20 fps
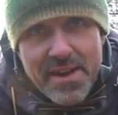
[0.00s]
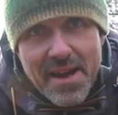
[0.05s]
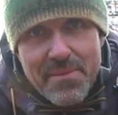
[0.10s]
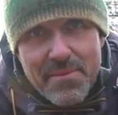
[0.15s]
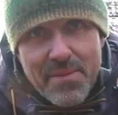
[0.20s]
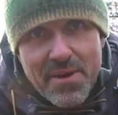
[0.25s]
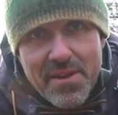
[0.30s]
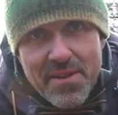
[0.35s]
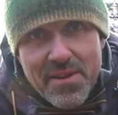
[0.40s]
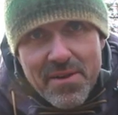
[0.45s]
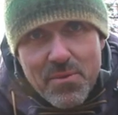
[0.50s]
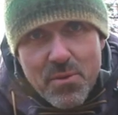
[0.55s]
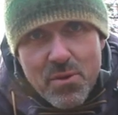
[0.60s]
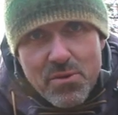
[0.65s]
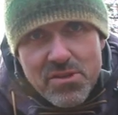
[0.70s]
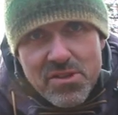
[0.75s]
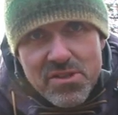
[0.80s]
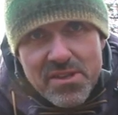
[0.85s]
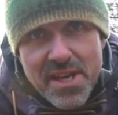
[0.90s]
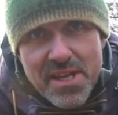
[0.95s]
down by the
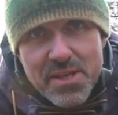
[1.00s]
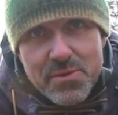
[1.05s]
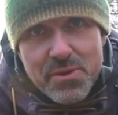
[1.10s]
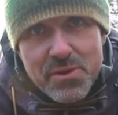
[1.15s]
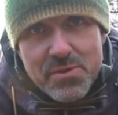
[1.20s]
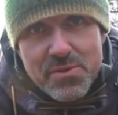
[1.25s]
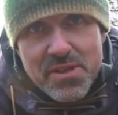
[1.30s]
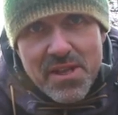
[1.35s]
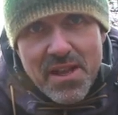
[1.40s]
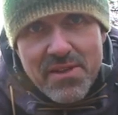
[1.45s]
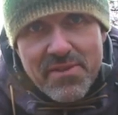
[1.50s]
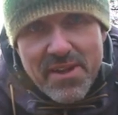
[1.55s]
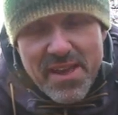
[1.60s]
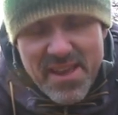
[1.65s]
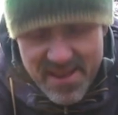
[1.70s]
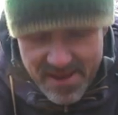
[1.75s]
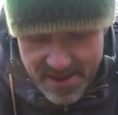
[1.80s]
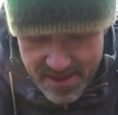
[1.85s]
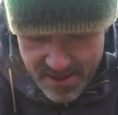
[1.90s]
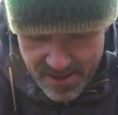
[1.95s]
water's edge, which was
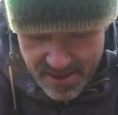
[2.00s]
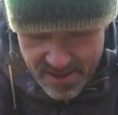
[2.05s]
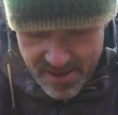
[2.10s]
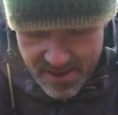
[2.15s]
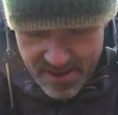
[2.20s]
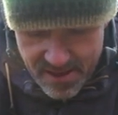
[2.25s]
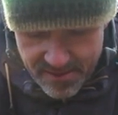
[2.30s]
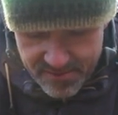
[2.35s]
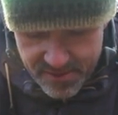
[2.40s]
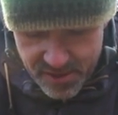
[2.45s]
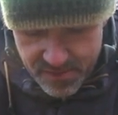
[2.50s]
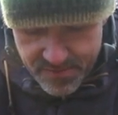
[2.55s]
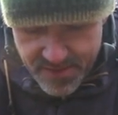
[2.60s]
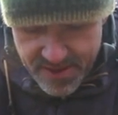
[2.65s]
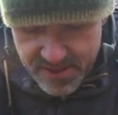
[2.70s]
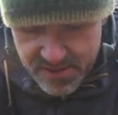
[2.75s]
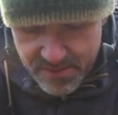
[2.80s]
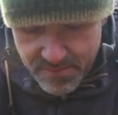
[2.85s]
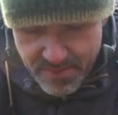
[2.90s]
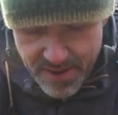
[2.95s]
lovely. I've just
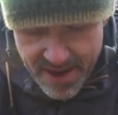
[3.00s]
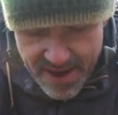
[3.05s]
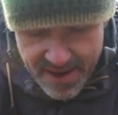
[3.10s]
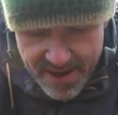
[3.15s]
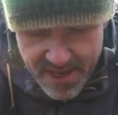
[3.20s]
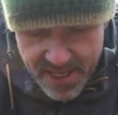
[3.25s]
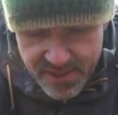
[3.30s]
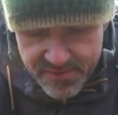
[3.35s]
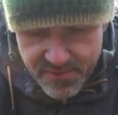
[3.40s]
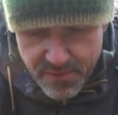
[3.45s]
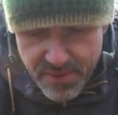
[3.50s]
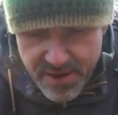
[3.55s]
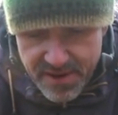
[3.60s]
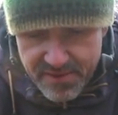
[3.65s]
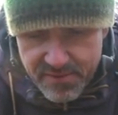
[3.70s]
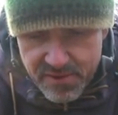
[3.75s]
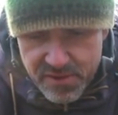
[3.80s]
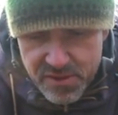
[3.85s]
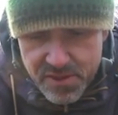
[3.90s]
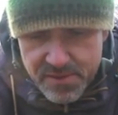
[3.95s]
made some pancakes for
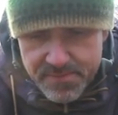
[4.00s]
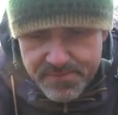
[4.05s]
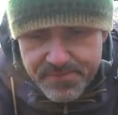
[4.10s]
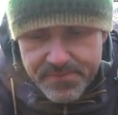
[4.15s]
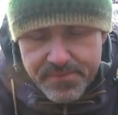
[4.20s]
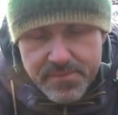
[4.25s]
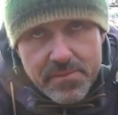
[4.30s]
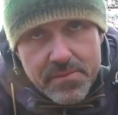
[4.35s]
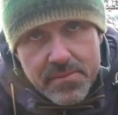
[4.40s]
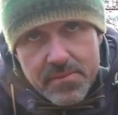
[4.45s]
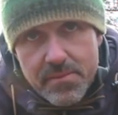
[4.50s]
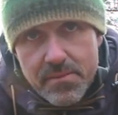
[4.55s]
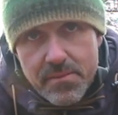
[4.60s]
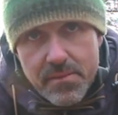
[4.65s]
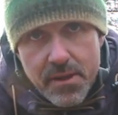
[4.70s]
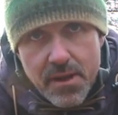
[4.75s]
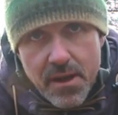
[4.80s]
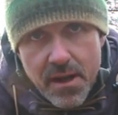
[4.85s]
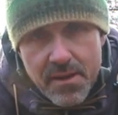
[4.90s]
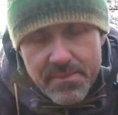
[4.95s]
breakfast.
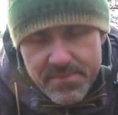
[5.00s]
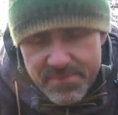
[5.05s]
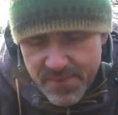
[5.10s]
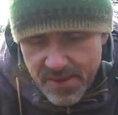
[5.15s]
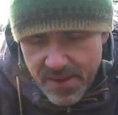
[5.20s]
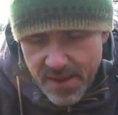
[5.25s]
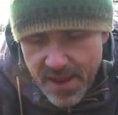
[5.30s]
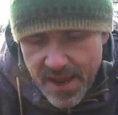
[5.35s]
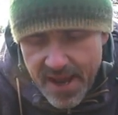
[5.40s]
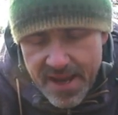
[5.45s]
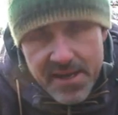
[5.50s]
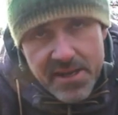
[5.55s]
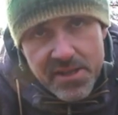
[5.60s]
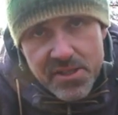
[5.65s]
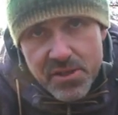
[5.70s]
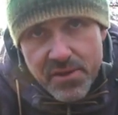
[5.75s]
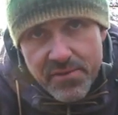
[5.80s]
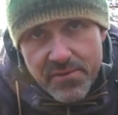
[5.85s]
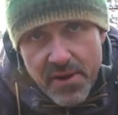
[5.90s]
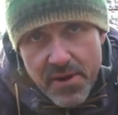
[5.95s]
Um,
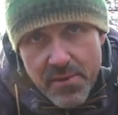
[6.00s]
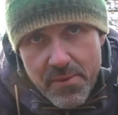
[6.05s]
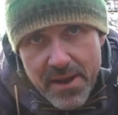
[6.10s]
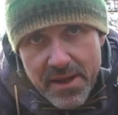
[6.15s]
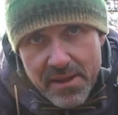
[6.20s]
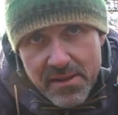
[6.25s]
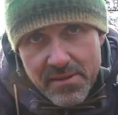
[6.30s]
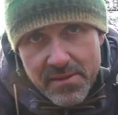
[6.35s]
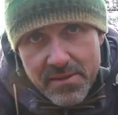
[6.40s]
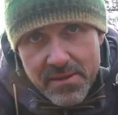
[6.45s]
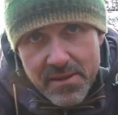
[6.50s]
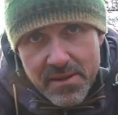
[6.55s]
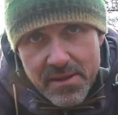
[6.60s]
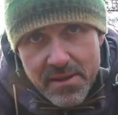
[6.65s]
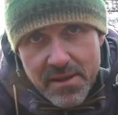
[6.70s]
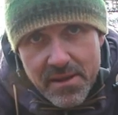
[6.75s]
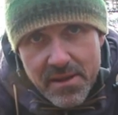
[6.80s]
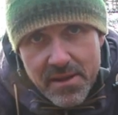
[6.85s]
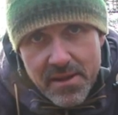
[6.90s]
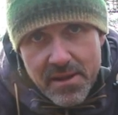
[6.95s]
Andy's not very well.
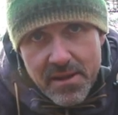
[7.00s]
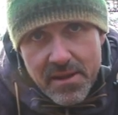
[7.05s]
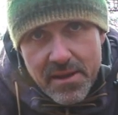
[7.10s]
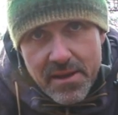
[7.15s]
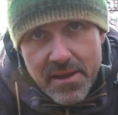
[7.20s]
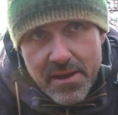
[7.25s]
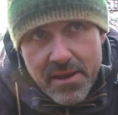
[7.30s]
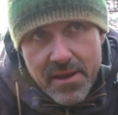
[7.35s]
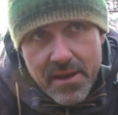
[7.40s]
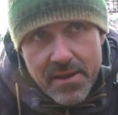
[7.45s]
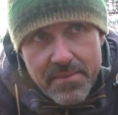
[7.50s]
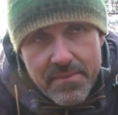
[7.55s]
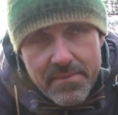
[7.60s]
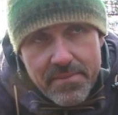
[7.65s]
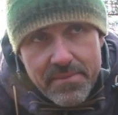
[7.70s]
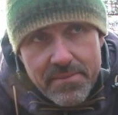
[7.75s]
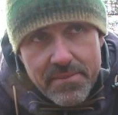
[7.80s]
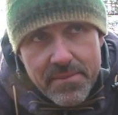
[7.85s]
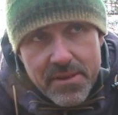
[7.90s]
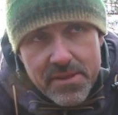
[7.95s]
He,
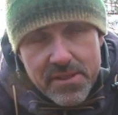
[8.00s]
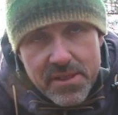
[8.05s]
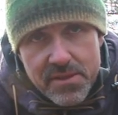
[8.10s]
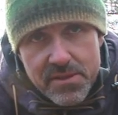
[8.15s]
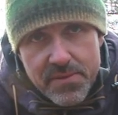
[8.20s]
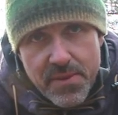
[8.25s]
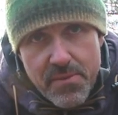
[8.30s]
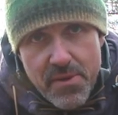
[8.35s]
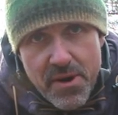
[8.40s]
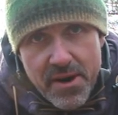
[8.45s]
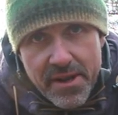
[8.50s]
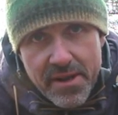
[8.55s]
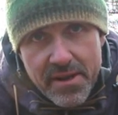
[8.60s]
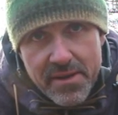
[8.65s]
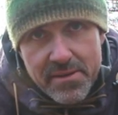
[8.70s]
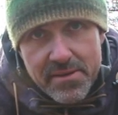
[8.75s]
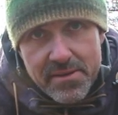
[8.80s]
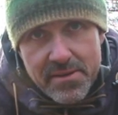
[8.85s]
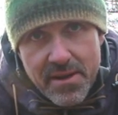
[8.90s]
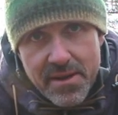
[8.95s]
um, he seems to be running
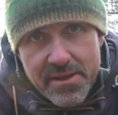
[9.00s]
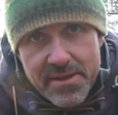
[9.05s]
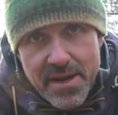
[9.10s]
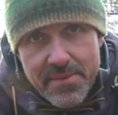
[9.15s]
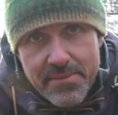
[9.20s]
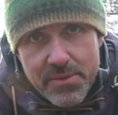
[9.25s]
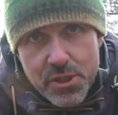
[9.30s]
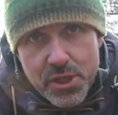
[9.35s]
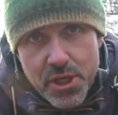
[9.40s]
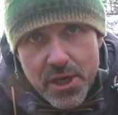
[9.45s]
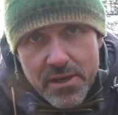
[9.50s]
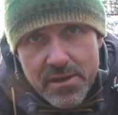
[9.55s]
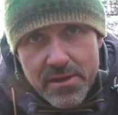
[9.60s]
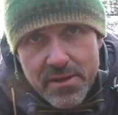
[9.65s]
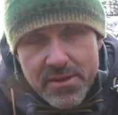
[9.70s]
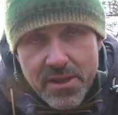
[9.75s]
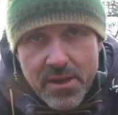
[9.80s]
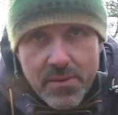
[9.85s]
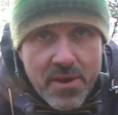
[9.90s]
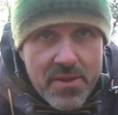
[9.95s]
a, a temperature.
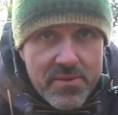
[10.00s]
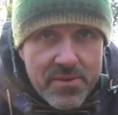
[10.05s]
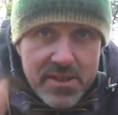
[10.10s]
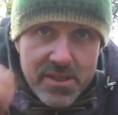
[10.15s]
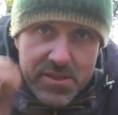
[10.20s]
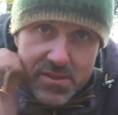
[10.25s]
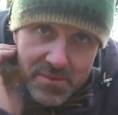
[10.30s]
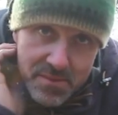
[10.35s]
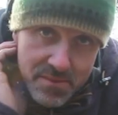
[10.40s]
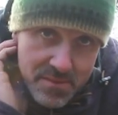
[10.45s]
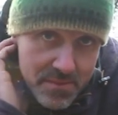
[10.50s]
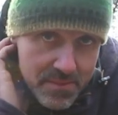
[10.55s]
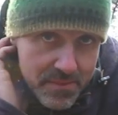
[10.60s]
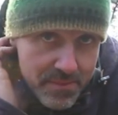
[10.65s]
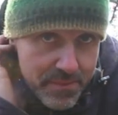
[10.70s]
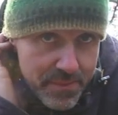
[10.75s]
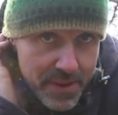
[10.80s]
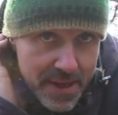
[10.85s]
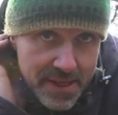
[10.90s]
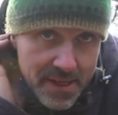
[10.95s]
I don't know whether he's
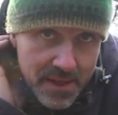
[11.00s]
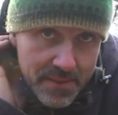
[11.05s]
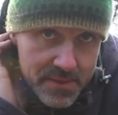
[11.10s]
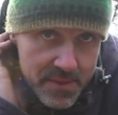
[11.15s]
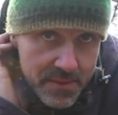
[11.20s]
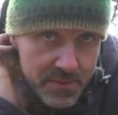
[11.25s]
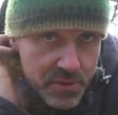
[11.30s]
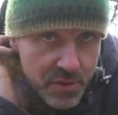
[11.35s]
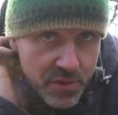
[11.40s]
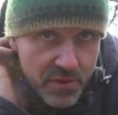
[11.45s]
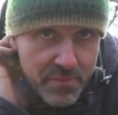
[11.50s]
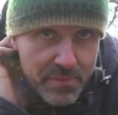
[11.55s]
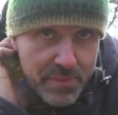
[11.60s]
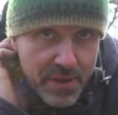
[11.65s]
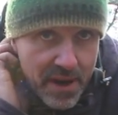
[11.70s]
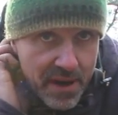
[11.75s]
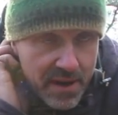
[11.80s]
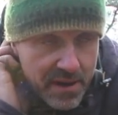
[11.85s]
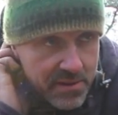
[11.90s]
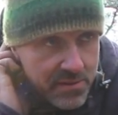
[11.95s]
picked up some sort of
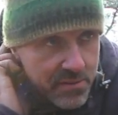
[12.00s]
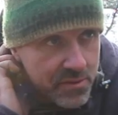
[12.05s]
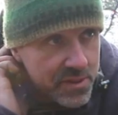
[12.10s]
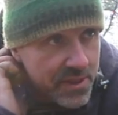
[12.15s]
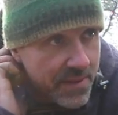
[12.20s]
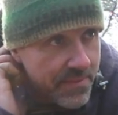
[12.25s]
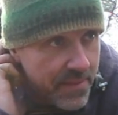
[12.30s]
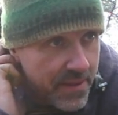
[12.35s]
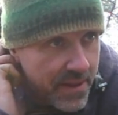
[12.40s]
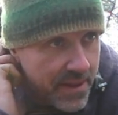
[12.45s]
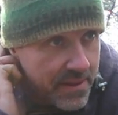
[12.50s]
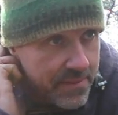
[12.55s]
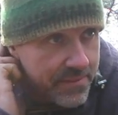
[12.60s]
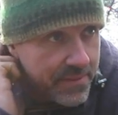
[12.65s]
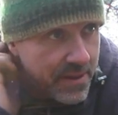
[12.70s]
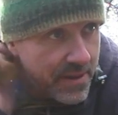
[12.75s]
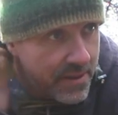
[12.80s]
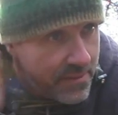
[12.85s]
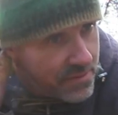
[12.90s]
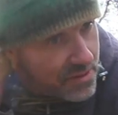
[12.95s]
bug or something,
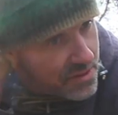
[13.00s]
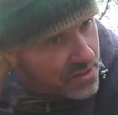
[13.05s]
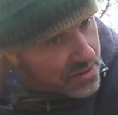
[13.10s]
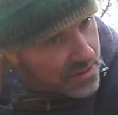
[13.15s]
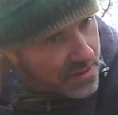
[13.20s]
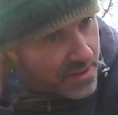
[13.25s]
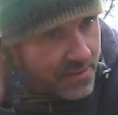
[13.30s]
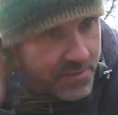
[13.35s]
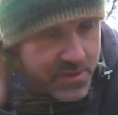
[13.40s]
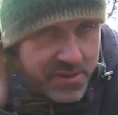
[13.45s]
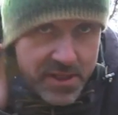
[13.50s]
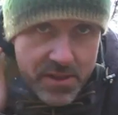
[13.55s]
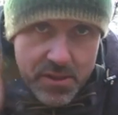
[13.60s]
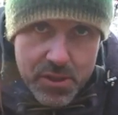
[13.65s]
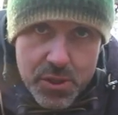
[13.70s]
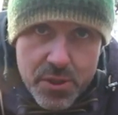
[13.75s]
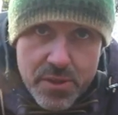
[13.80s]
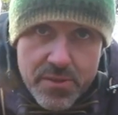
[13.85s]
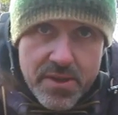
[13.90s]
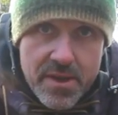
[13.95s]
but he was he was
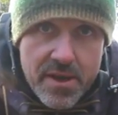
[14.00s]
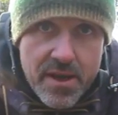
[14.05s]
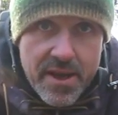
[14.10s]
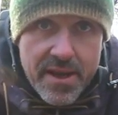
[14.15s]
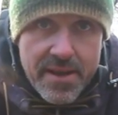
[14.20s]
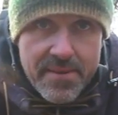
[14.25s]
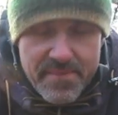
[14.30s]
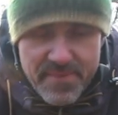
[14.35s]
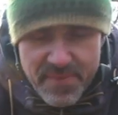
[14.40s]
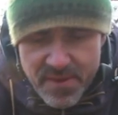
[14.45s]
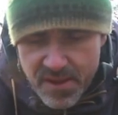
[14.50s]
ill during the night,